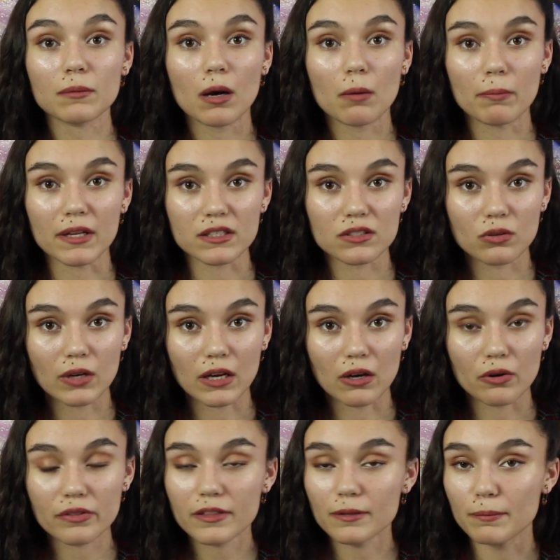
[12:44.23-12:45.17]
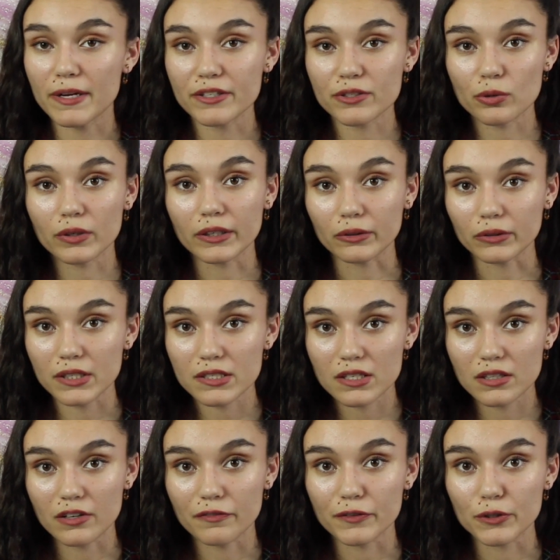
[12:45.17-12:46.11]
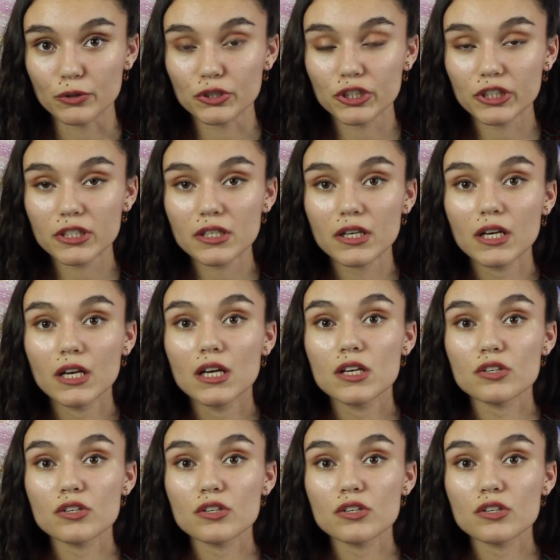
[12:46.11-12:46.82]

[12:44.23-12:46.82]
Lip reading: about mental health and mental illness in the future.